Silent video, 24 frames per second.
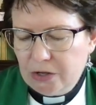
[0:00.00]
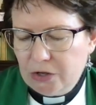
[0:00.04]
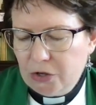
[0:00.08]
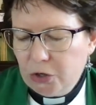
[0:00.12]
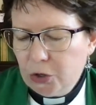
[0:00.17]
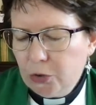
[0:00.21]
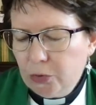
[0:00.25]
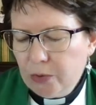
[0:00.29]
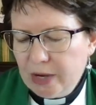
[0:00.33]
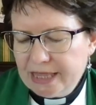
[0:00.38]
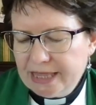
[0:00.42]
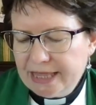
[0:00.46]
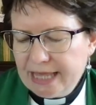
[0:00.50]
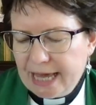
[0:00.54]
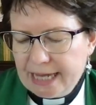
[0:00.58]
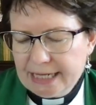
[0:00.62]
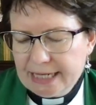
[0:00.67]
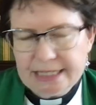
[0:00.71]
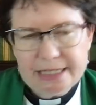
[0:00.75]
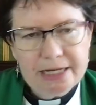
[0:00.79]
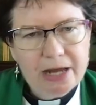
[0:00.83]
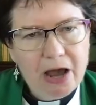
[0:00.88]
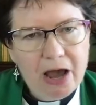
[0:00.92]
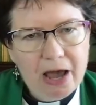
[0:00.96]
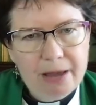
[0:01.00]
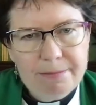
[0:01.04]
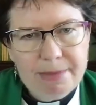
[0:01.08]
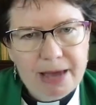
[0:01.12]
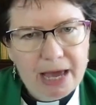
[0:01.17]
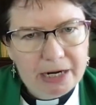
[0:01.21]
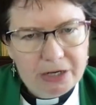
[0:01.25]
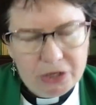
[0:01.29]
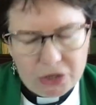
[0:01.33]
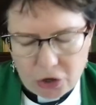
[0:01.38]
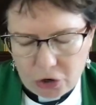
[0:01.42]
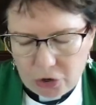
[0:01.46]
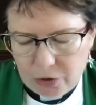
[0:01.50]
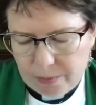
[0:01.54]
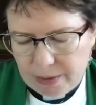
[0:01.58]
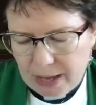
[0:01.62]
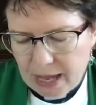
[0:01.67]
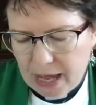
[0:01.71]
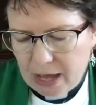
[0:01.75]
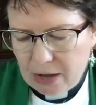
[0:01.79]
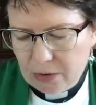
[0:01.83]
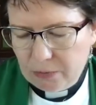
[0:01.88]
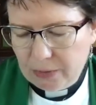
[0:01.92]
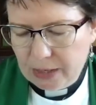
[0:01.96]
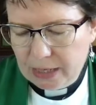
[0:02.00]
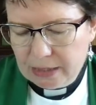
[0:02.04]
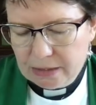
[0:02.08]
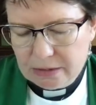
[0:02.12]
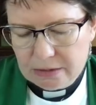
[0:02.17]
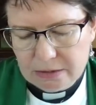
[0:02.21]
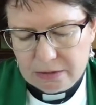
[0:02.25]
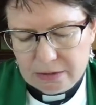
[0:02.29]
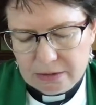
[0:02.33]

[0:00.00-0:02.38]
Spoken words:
who at that time had no power,